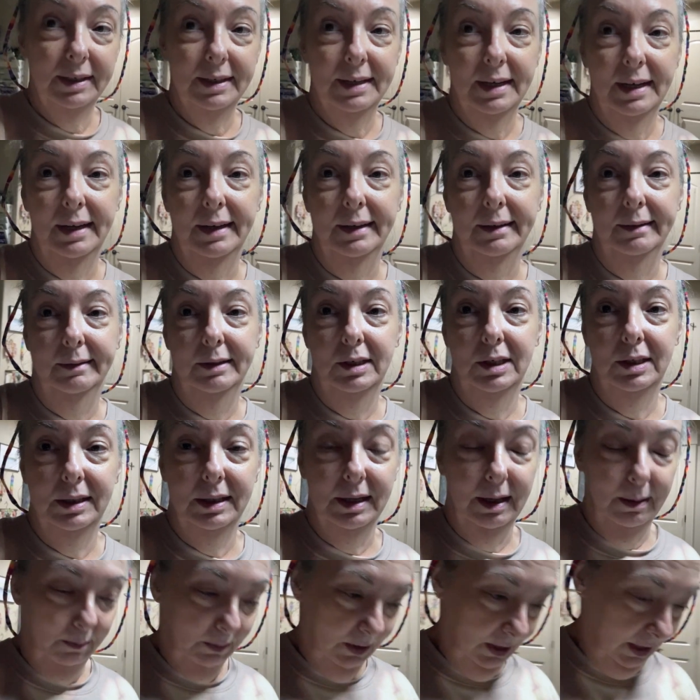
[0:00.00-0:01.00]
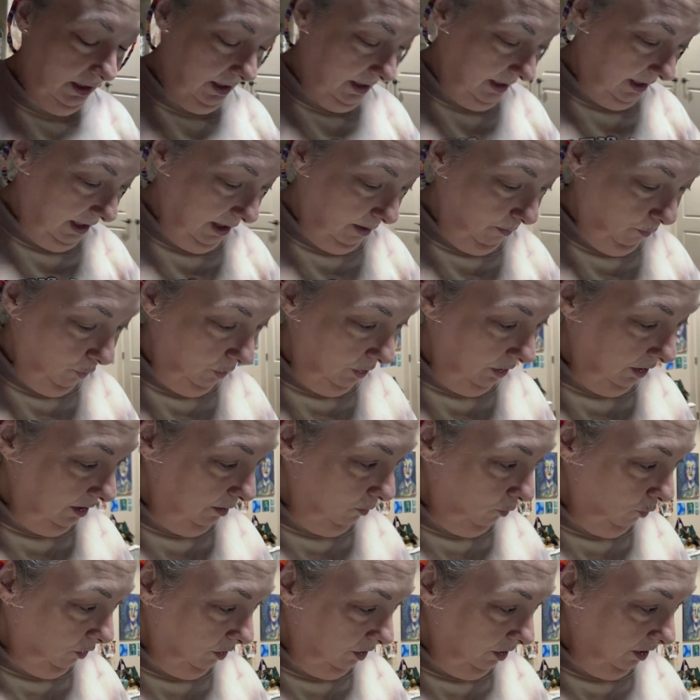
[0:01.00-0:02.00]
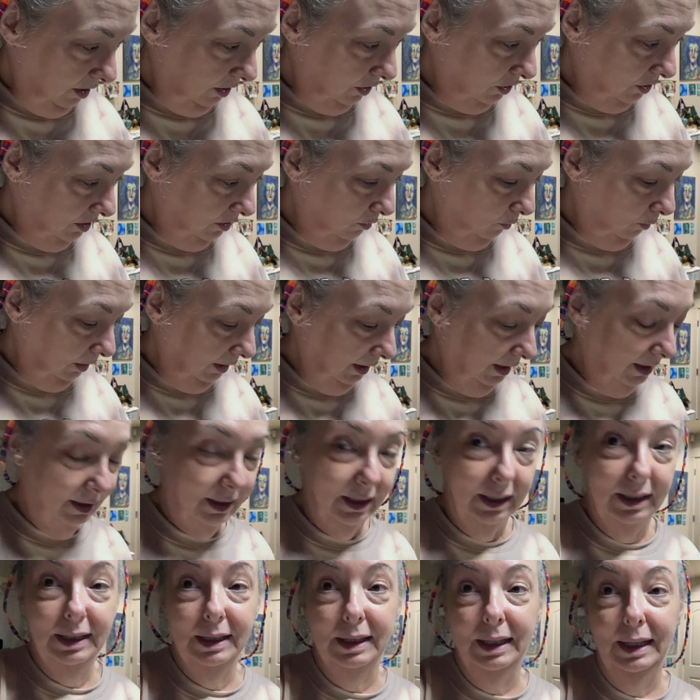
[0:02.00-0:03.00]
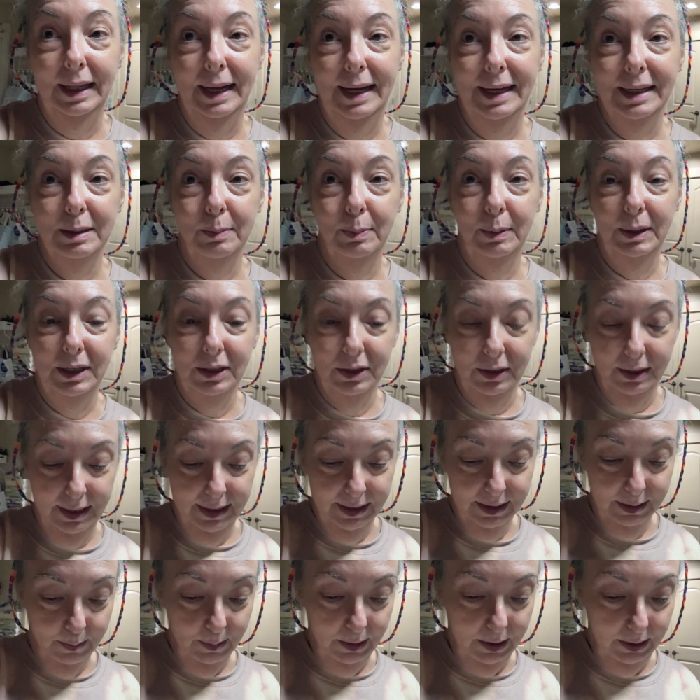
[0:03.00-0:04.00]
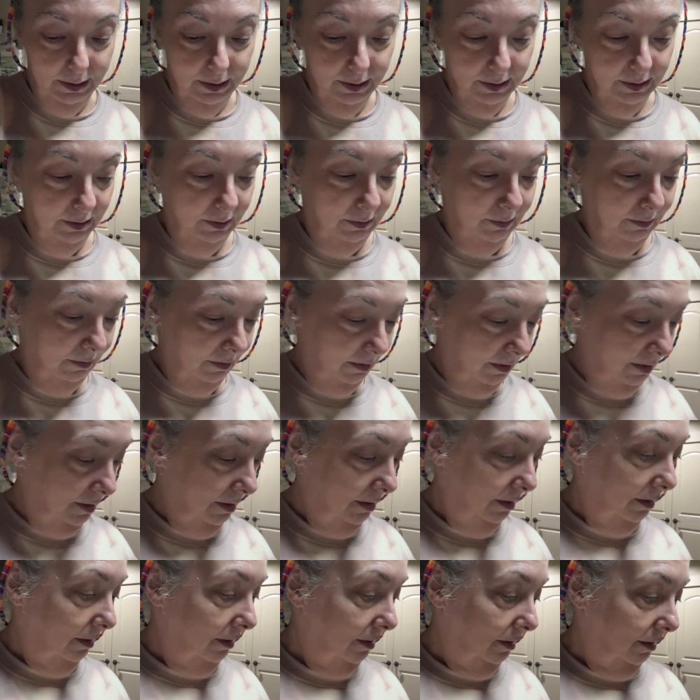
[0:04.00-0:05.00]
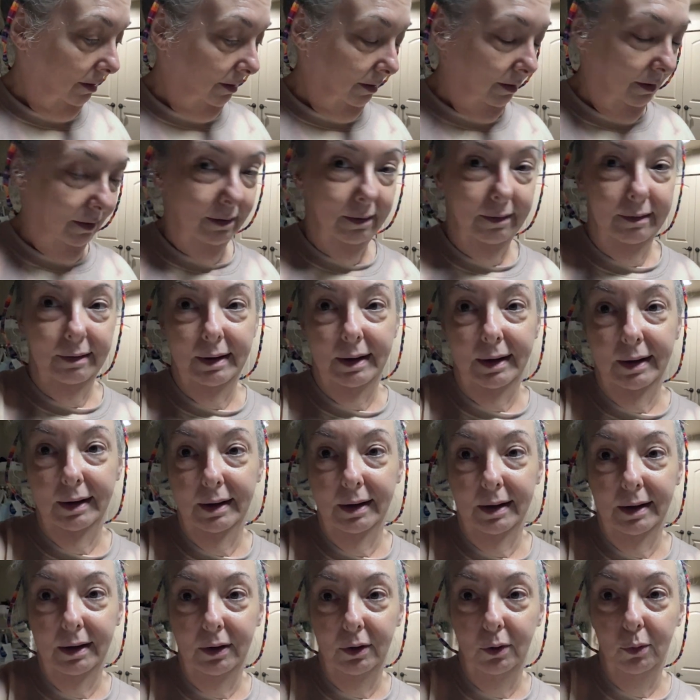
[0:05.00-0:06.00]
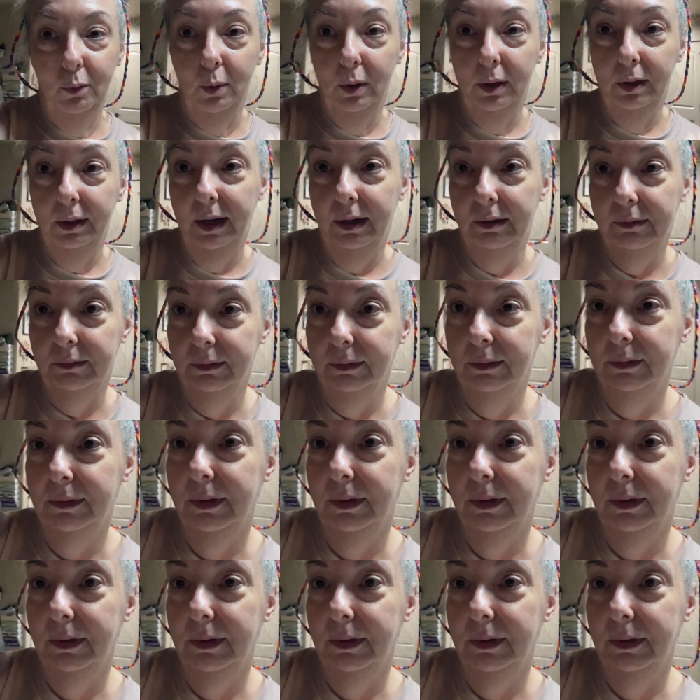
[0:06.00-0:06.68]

done she's empty i can't put any more in here i just realized i did the last page last month so gotta get a new one out